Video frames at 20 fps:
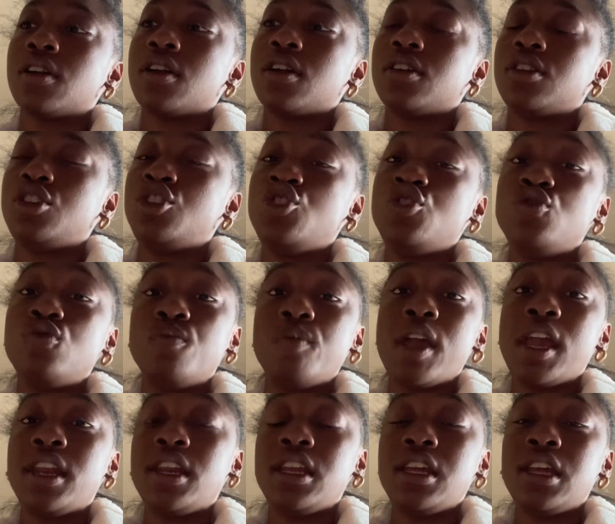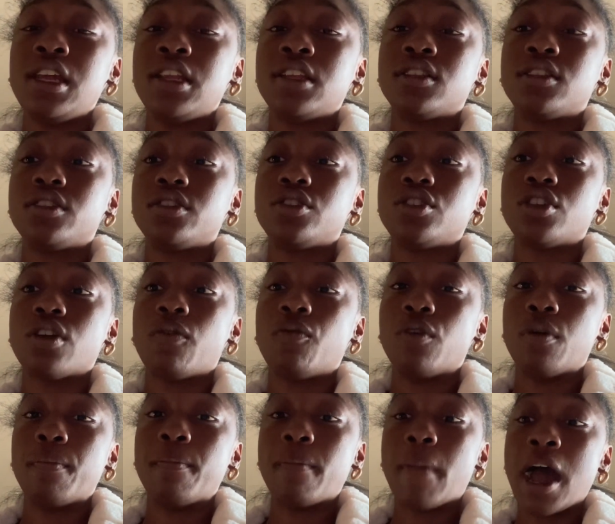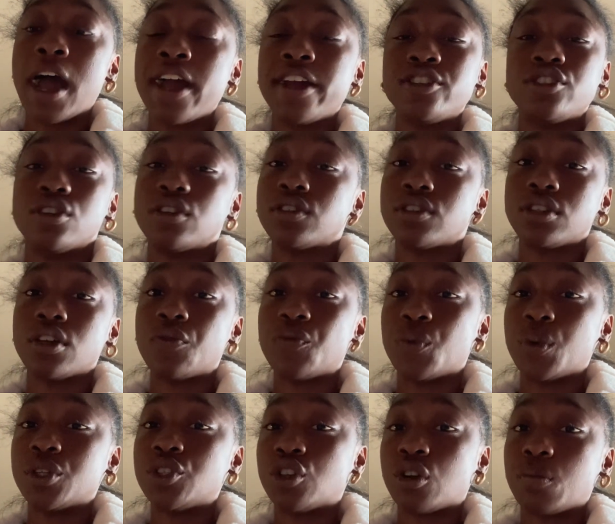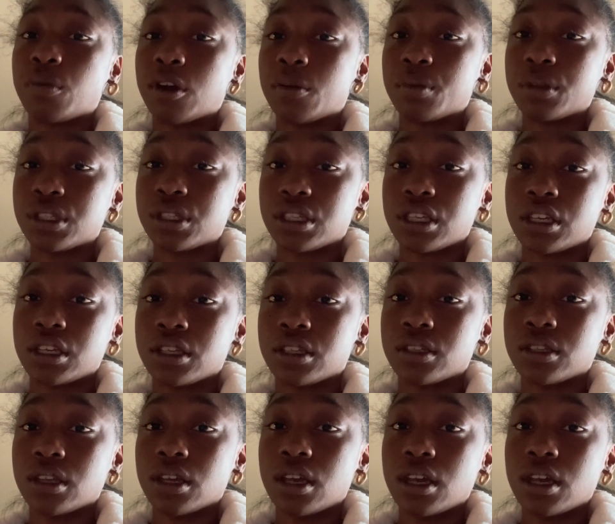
you may need to remind yourself what your purpose is.